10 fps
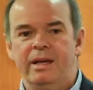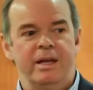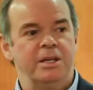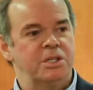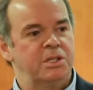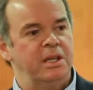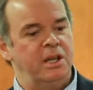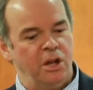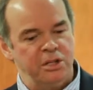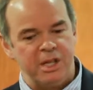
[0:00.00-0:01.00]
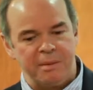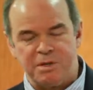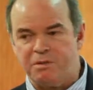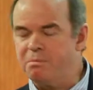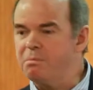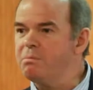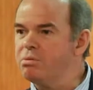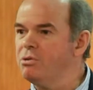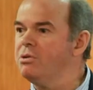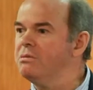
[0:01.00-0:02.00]
is the concept of
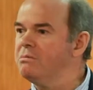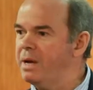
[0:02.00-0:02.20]
prudent